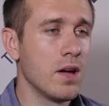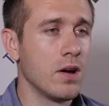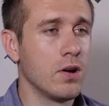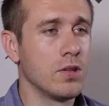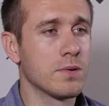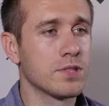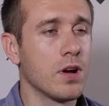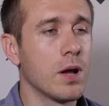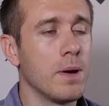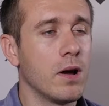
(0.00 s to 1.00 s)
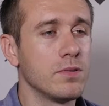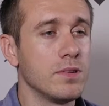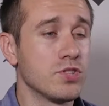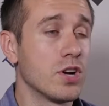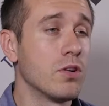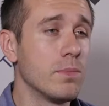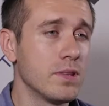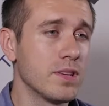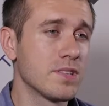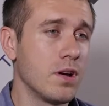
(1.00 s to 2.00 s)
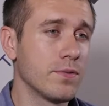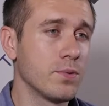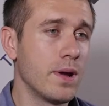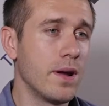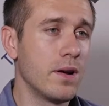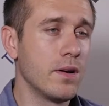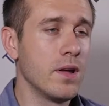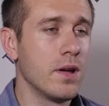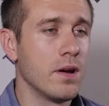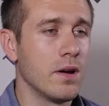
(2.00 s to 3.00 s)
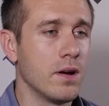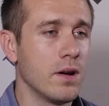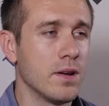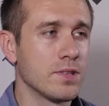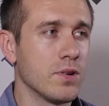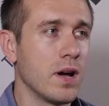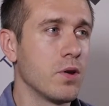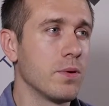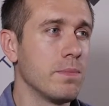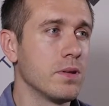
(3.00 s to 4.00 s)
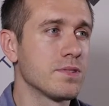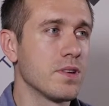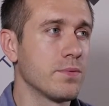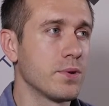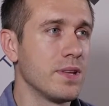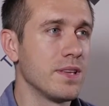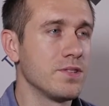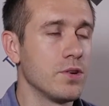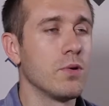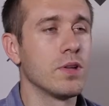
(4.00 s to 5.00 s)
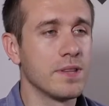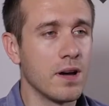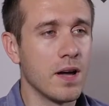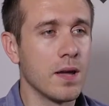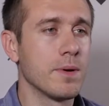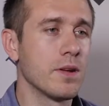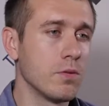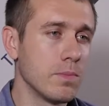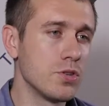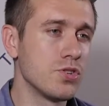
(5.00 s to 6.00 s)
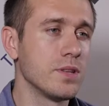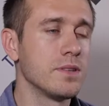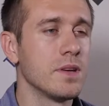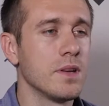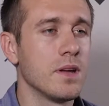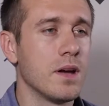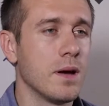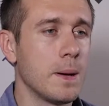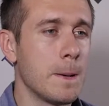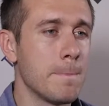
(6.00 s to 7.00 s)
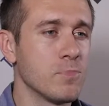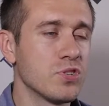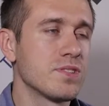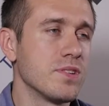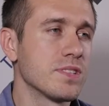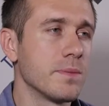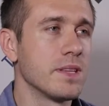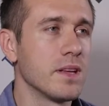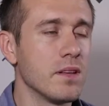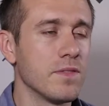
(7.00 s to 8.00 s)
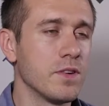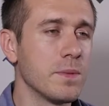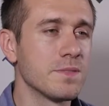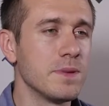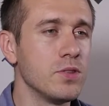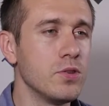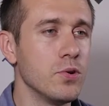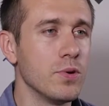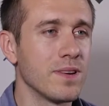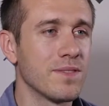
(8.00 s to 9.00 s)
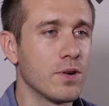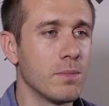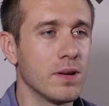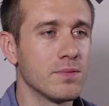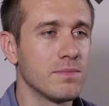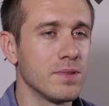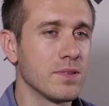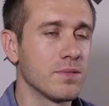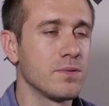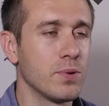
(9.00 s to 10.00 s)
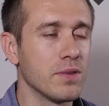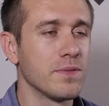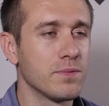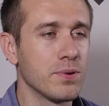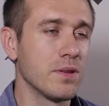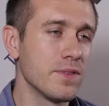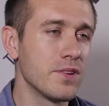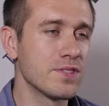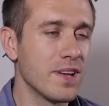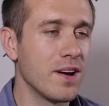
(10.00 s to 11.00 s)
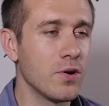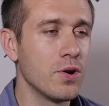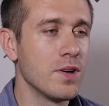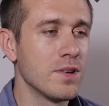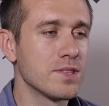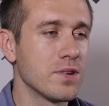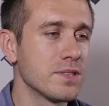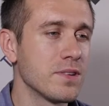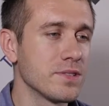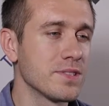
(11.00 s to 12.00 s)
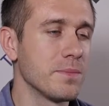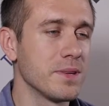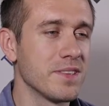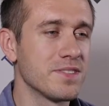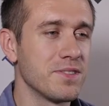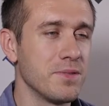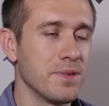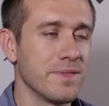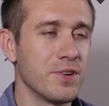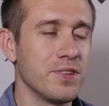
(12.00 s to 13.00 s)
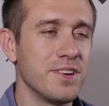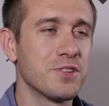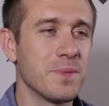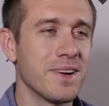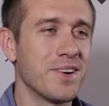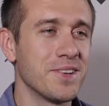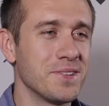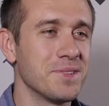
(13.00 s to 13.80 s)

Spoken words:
There was talk about in general building software. So how do we build software that's on time and on budget, which is something that Infinum has been doing for about 12 years now. So it's also something that's very dear to my heart.